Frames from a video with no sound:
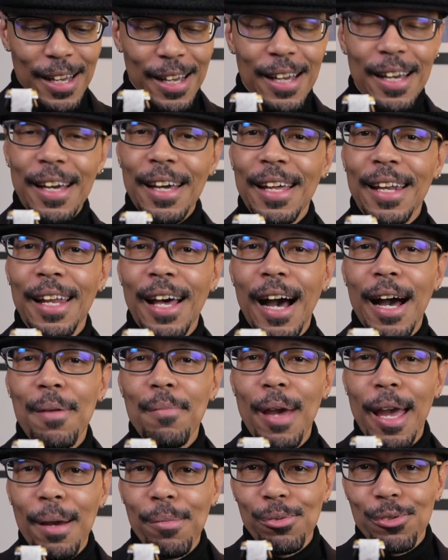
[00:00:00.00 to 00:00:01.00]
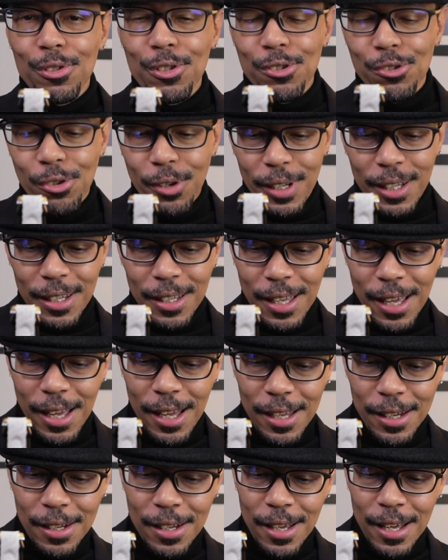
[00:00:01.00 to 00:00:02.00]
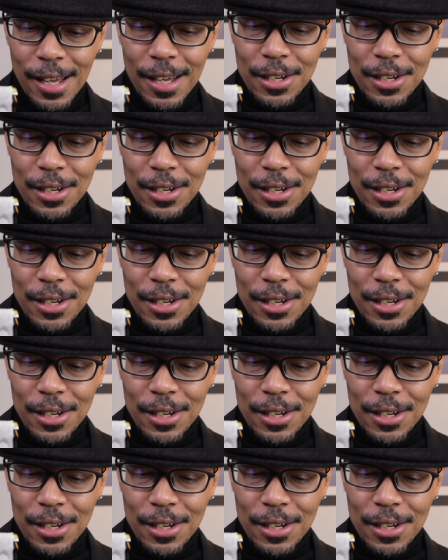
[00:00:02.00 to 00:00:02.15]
and I'm able to drink again,